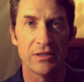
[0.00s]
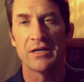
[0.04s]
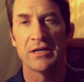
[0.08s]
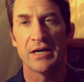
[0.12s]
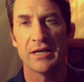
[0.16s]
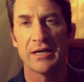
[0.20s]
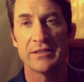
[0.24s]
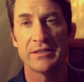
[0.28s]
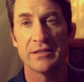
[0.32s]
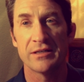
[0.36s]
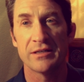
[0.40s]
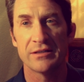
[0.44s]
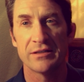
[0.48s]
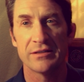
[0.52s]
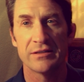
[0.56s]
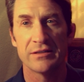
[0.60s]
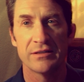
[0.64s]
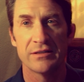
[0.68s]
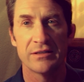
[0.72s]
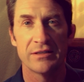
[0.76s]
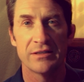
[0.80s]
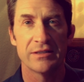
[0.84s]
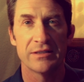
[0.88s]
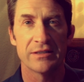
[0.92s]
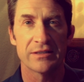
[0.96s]
I didn't
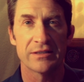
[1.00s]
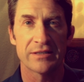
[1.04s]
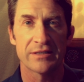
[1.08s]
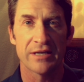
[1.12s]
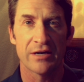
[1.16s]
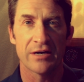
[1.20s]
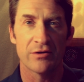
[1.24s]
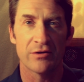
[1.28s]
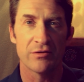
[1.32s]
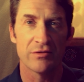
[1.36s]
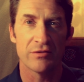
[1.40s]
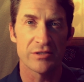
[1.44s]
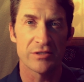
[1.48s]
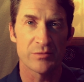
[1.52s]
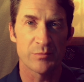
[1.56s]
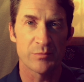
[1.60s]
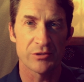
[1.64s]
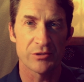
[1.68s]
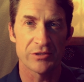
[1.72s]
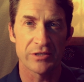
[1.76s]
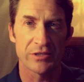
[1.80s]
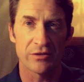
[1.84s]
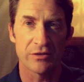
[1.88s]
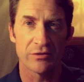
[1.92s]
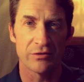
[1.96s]
encounter this
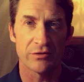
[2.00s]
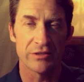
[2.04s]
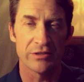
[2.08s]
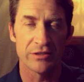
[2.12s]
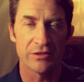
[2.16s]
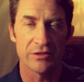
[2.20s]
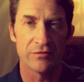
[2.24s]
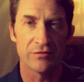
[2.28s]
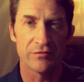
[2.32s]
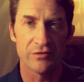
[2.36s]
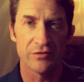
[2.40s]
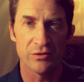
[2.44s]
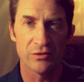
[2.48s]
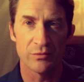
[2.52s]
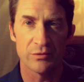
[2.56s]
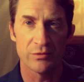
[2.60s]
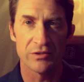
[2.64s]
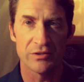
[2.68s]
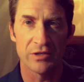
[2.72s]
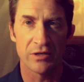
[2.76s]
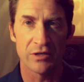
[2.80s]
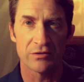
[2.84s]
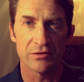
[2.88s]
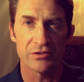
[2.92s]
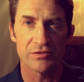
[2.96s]
particular interview with
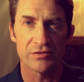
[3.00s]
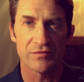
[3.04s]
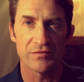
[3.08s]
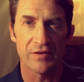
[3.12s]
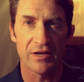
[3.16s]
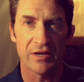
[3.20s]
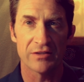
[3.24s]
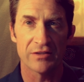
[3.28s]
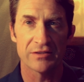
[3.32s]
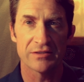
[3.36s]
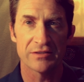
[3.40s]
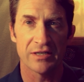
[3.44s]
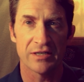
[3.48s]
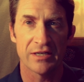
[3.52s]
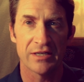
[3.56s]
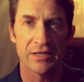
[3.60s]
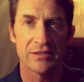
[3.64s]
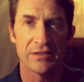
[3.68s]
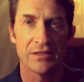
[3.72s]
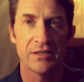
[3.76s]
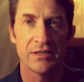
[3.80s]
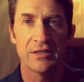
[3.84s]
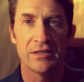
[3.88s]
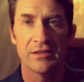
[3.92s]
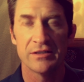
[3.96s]
Douglas Valentine
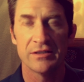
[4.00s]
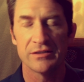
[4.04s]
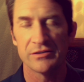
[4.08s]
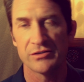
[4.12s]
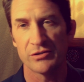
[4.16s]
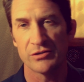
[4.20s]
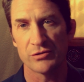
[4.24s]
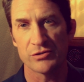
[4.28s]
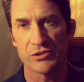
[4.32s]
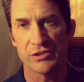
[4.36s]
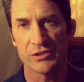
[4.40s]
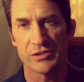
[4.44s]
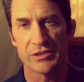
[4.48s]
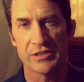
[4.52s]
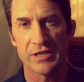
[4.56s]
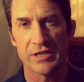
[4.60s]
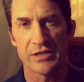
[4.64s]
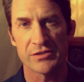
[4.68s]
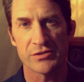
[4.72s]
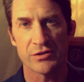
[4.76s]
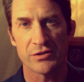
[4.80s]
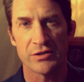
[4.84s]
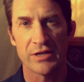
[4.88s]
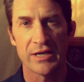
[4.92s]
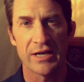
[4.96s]
until just
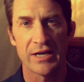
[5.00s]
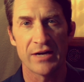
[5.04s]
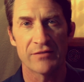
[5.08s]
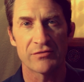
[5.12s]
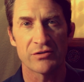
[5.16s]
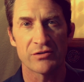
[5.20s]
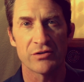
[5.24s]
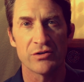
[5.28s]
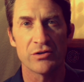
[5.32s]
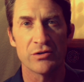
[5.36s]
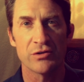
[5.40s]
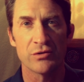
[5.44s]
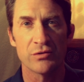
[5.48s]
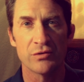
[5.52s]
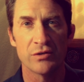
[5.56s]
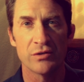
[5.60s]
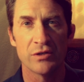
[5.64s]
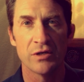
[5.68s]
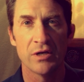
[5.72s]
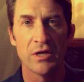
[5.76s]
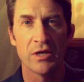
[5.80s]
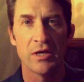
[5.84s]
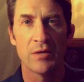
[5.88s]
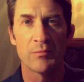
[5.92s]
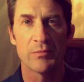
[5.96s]
yesterday afternoon,
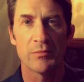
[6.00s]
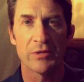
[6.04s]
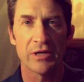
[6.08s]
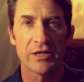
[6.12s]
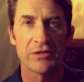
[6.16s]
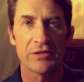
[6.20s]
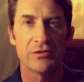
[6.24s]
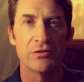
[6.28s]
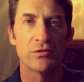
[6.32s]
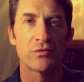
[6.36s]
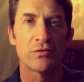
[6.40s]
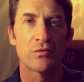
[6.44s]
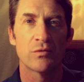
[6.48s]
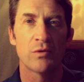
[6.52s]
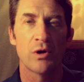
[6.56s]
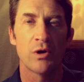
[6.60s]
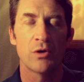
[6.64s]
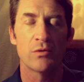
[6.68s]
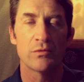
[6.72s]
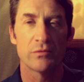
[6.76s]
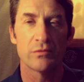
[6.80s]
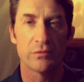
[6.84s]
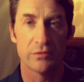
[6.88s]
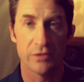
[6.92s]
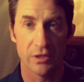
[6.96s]
but I do
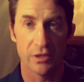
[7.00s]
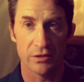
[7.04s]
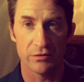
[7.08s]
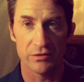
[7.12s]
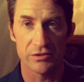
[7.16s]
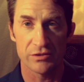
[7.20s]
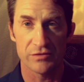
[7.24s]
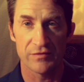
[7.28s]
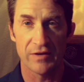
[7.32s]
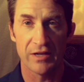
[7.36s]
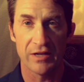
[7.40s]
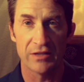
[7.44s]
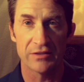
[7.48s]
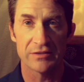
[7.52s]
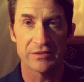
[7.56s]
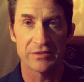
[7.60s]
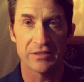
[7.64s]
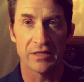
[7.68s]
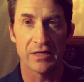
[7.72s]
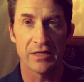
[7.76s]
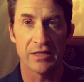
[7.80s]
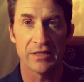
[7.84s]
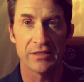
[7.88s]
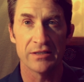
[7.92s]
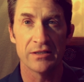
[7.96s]
quote Douglas
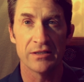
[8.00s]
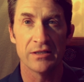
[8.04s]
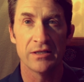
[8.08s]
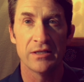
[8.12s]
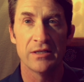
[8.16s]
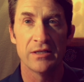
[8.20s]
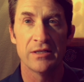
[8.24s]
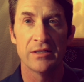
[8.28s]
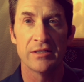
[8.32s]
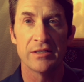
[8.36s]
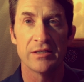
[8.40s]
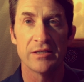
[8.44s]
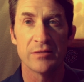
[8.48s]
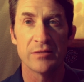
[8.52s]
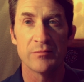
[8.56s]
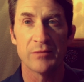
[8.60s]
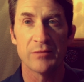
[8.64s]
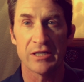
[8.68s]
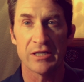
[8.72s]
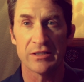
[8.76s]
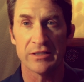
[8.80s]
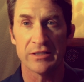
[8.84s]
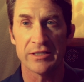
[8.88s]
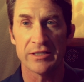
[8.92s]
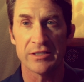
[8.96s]
Valentine in
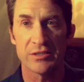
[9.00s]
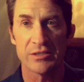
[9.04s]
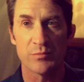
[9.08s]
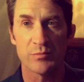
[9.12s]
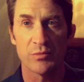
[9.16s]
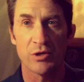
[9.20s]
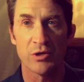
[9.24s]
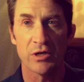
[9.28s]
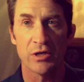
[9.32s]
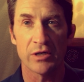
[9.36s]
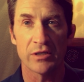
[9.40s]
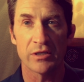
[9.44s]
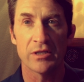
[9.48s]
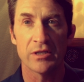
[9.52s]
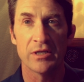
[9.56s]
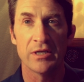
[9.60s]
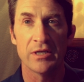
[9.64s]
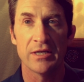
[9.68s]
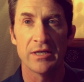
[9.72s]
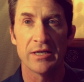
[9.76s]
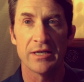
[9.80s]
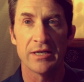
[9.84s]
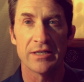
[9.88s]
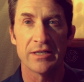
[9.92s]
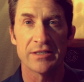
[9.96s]
my latest book,
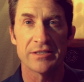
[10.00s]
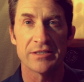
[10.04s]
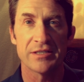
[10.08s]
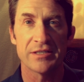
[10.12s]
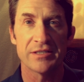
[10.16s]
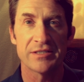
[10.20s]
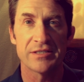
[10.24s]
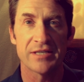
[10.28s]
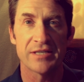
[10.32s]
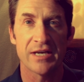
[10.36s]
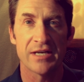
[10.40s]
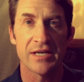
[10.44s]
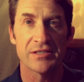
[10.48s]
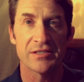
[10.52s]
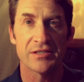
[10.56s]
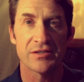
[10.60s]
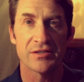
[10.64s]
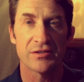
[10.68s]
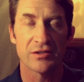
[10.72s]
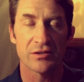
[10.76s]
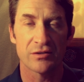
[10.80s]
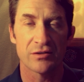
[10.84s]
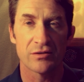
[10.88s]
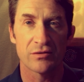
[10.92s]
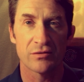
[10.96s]
and as he says in
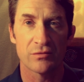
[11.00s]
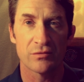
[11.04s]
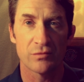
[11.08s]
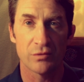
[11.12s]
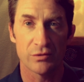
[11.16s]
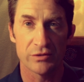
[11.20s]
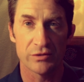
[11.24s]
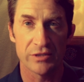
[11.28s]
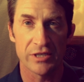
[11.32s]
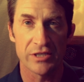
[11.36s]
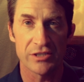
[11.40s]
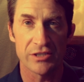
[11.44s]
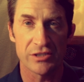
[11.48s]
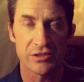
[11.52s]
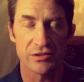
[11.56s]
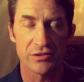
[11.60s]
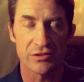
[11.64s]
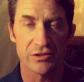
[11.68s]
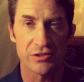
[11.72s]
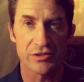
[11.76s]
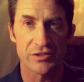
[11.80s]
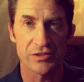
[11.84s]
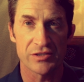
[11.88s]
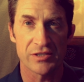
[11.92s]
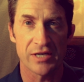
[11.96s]
the quotation
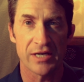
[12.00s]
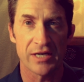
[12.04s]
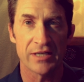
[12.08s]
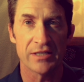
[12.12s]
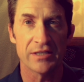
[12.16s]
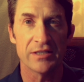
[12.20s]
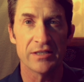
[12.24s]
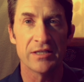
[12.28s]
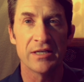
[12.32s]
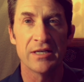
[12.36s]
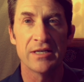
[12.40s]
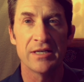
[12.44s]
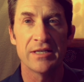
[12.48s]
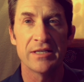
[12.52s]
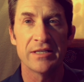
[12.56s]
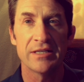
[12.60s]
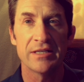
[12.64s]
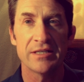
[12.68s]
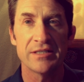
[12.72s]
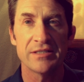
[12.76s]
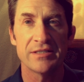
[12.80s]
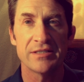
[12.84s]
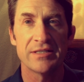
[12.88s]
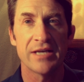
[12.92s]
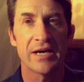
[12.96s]
just cited,
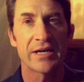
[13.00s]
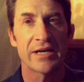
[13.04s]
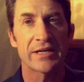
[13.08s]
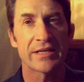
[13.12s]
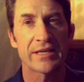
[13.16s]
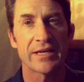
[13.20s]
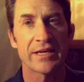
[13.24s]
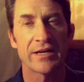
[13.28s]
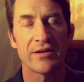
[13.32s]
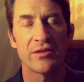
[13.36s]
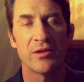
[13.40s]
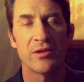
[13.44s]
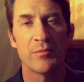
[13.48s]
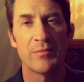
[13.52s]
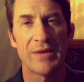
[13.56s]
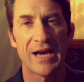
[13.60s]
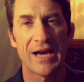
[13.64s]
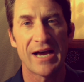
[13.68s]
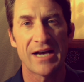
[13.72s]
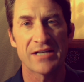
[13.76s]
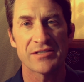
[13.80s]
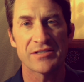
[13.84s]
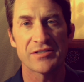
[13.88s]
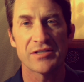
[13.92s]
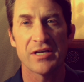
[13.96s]
he's dedicated the
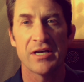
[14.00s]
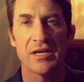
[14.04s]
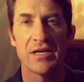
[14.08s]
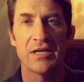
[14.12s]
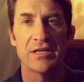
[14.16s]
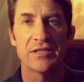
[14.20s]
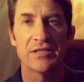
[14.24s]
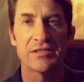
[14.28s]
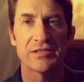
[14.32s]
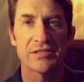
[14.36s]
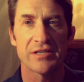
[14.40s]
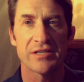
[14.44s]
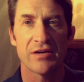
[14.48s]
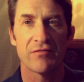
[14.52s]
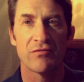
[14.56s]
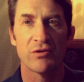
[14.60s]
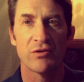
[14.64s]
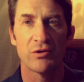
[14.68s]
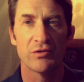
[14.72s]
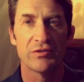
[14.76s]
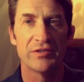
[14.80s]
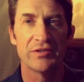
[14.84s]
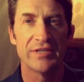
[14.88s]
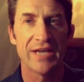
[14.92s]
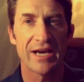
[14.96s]
past
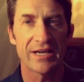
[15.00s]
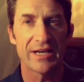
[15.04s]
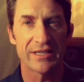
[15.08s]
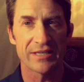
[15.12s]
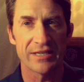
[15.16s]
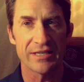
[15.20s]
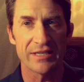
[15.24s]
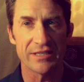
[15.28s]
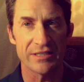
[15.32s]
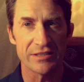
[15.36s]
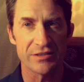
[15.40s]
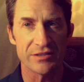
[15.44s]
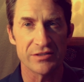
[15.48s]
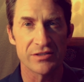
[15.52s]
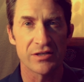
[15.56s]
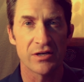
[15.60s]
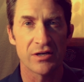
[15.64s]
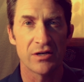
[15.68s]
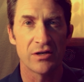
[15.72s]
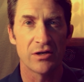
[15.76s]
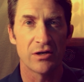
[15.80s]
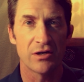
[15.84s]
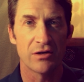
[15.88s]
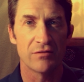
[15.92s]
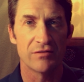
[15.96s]
several decades
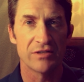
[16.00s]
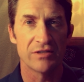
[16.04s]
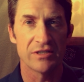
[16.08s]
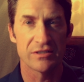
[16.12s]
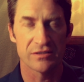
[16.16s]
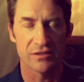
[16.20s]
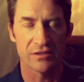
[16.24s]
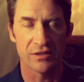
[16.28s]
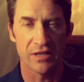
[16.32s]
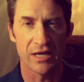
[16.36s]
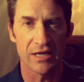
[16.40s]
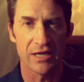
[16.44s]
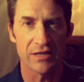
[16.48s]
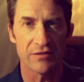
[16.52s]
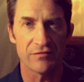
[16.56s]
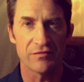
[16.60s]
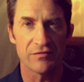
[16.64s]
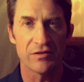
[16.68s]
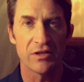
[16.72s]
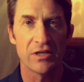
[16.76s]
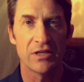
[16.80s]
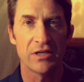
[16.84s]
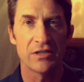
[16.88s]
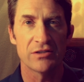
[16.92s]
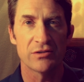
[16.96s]
of his life
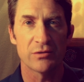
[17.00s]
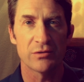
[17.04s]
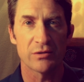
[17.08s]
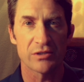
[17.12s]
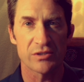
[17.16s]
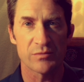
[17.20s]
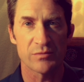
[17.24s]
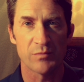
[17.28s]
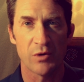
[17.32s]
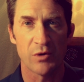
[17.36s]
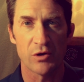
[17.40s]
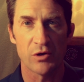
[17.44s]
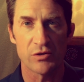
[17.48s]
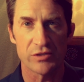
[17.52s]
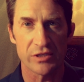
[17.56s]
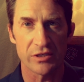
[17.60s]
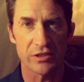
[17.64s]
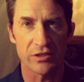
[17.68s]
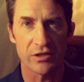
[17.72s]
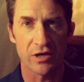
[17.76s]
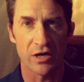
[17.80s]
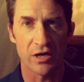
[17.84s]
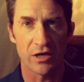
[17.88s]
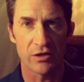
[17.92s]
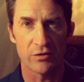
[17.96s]
to exposing
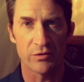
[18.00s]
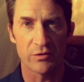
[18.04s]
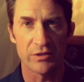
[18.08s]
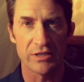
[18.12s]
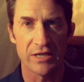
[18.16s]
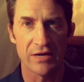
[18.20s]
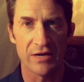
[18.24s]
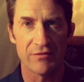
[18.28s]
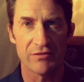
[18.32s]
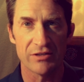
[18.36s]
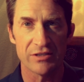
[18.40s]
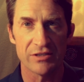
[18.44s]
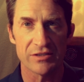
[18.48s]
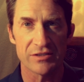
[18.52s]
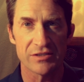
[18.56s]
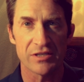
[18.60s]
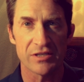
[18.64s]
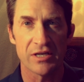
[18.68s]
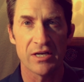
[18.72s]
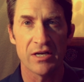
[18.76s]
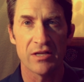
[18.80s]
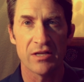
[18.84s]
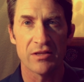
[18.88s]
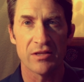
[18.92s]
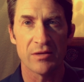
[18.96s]
concrete evidence
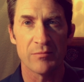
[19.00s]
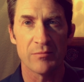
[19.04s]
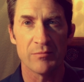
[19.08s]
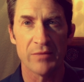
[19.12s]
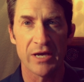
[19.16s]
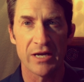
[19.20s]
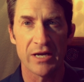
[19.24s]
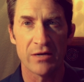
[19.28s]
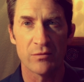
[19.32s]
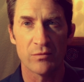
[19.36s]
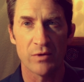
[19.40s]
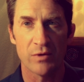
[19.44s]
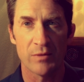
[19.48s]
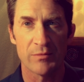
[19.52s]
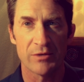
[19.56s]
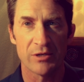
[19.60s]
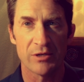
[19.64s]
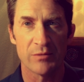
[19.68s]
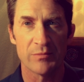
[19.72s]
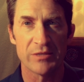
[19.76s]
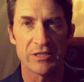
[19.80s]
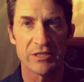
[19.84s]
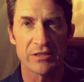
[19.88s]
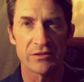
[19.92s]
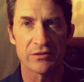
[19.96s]
that men and women are
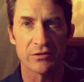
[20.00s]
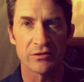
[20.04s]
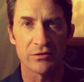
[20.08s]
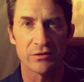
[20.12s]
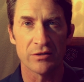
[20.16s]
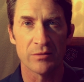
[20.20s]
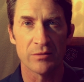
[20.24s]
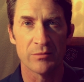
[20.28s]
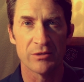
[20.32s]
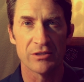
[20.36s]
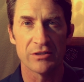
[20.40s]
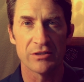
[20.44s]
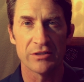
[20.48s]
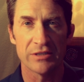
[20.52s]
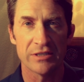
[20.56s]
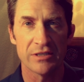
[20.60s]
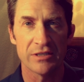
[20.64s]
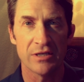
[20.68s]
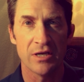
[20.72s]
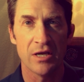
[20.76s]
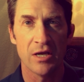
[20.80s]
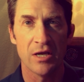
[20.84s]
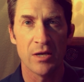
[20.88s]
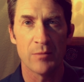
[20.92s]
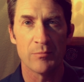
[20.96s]
being deliberately
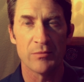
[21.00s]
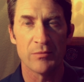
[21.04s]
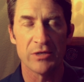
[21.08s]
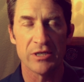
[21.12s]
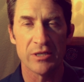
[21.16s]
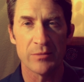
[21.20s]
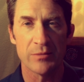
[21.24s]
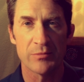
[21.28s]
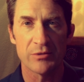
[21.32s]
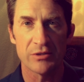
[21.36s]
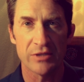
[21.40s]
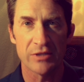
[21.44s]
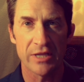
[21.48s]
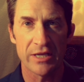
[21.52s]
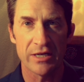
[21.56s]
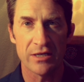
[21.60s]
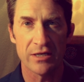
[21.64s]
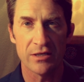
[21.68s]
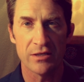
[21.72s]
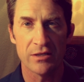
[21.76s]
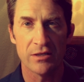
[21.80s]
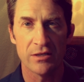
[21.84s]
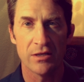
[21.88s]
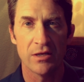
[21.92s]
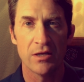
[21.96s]

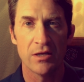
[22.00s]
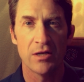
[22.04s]
manipulated,